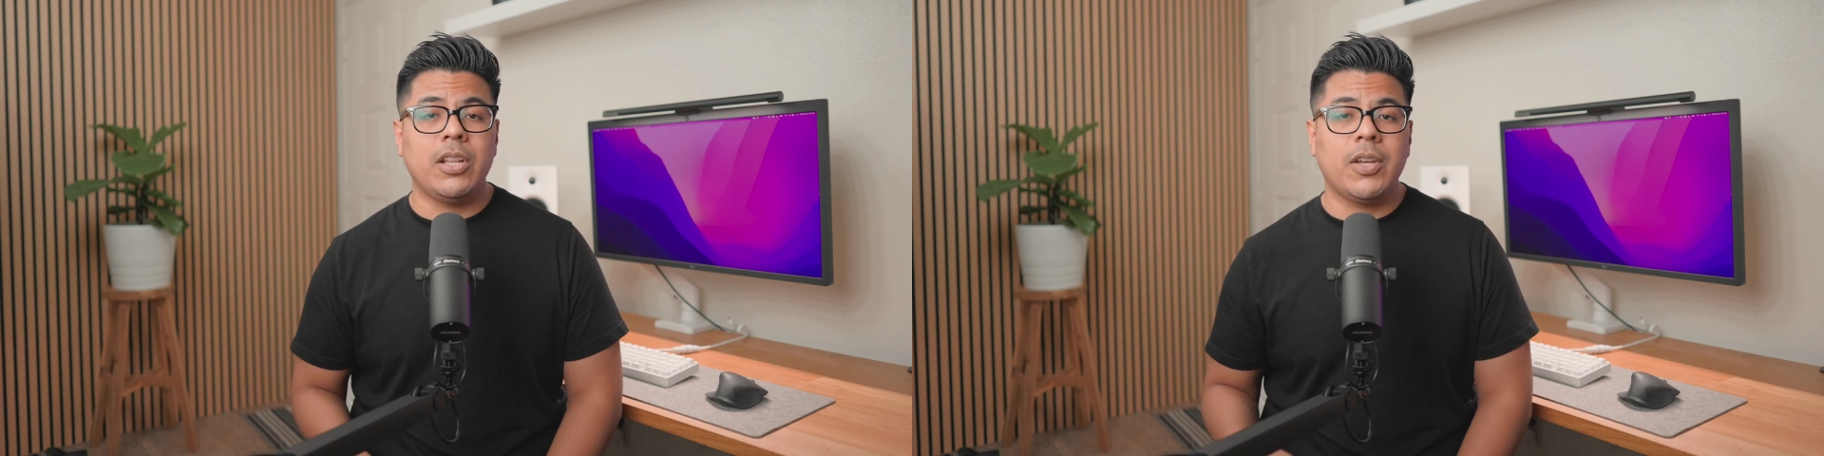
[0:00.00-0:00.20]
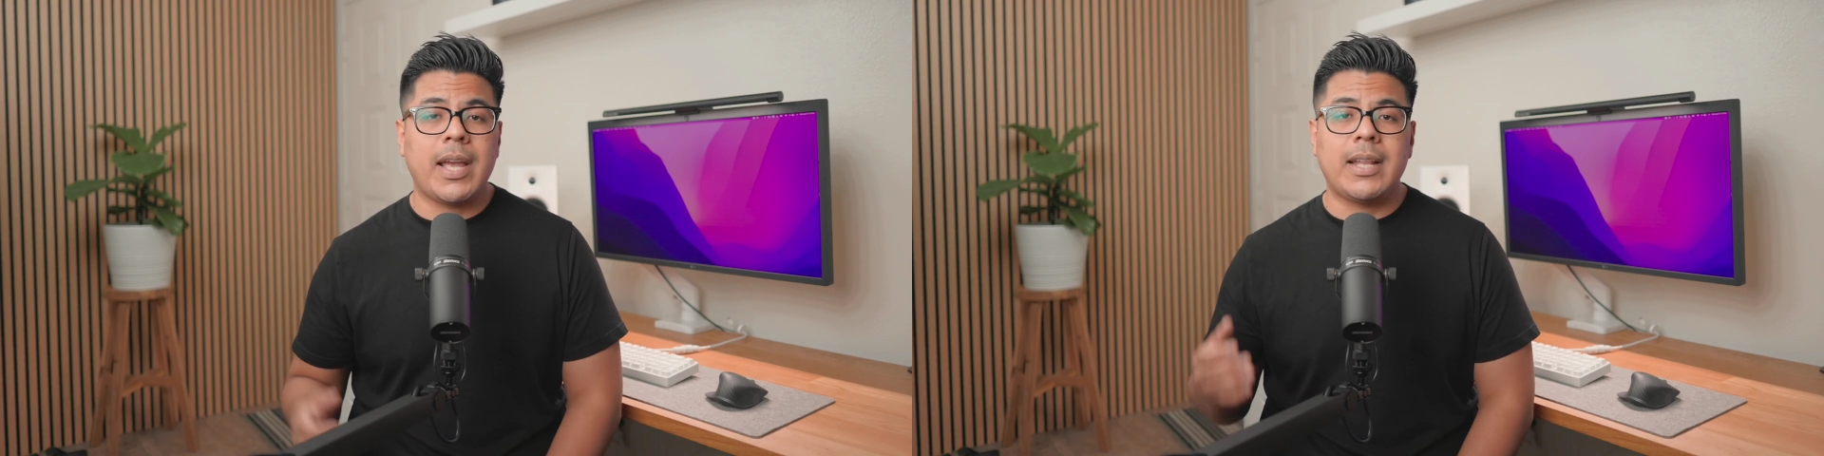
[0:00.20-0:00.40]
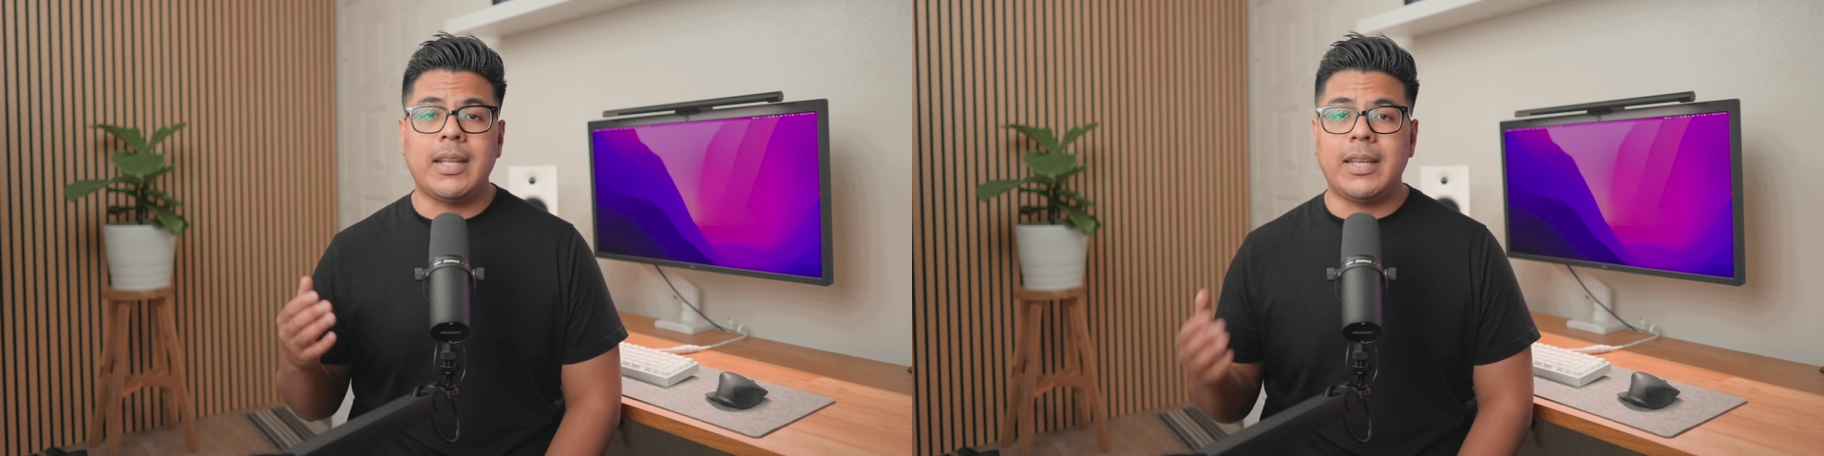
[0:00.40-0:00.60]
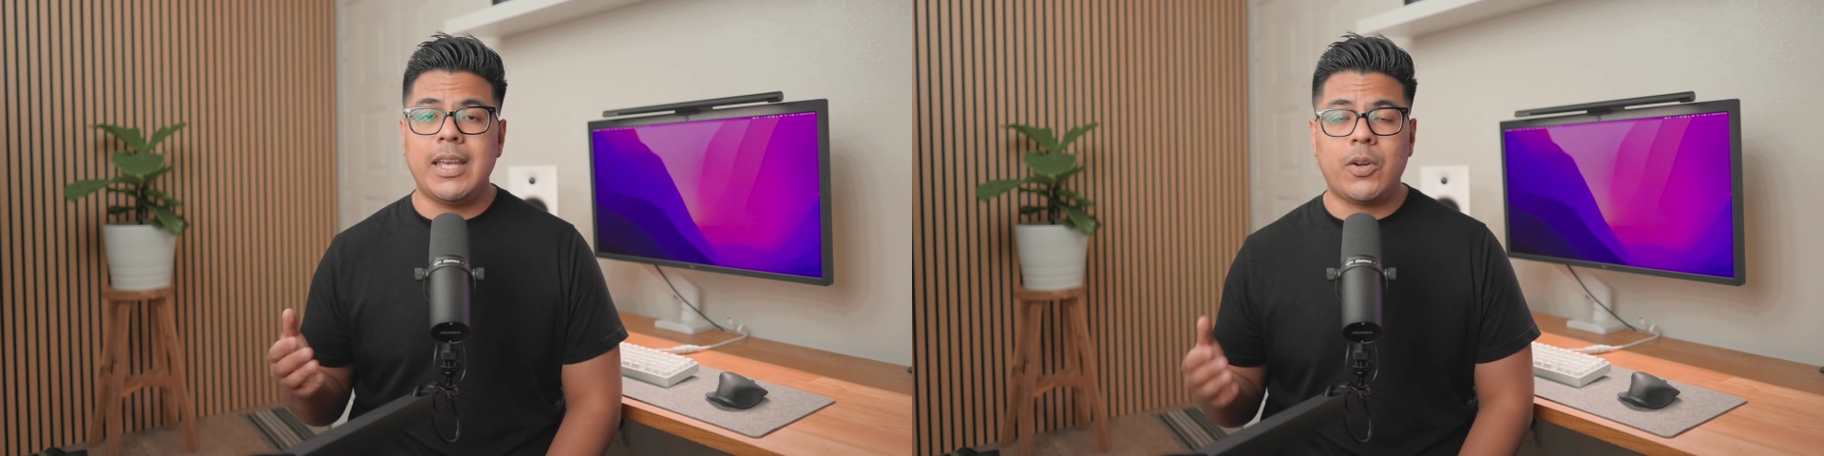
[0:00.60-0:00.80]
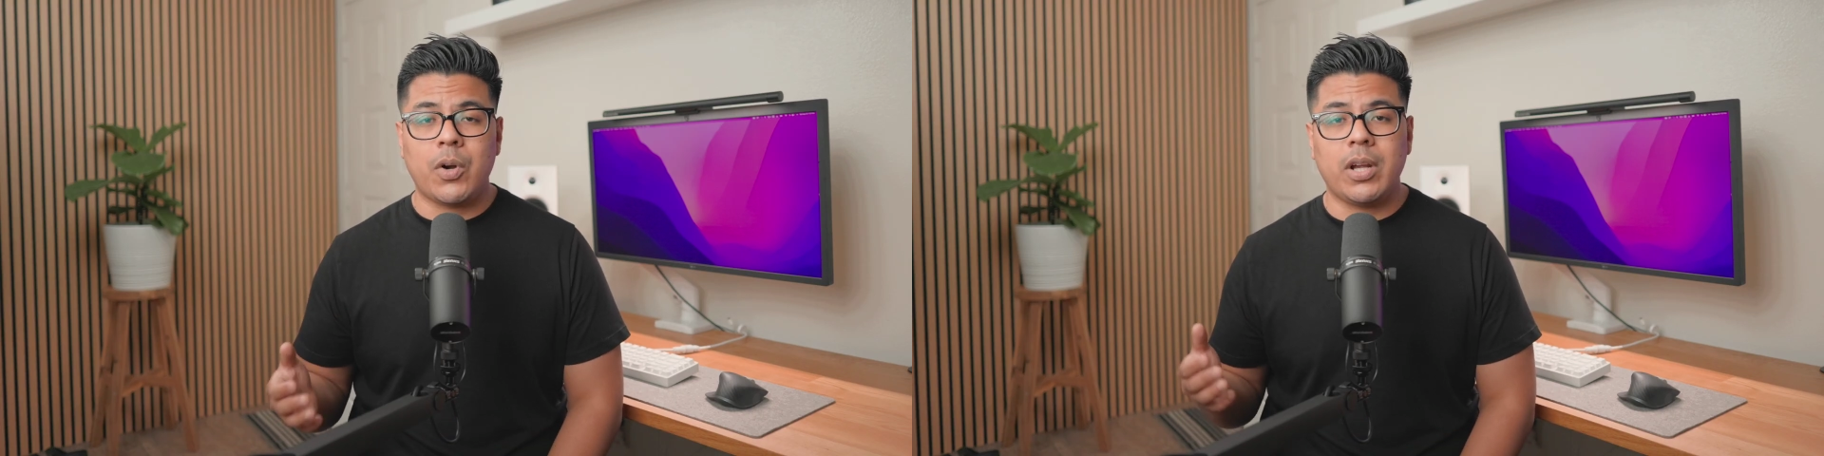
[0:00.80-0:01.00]
look at the
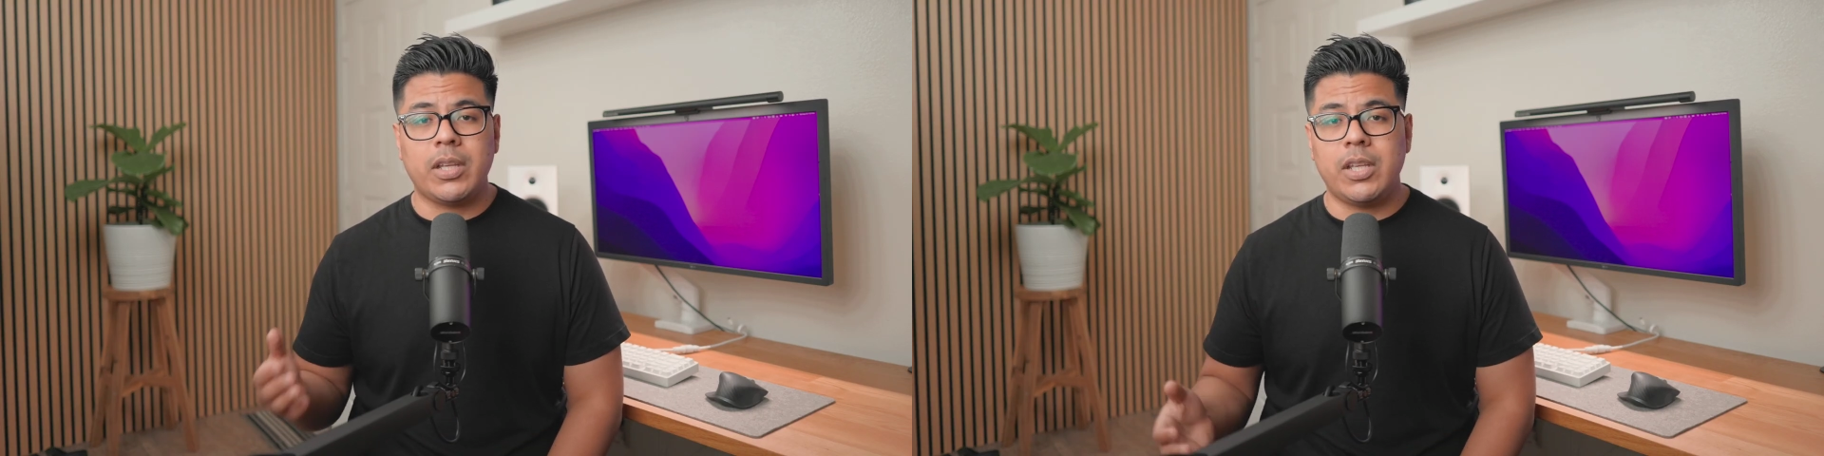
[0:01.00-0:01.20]
Keychron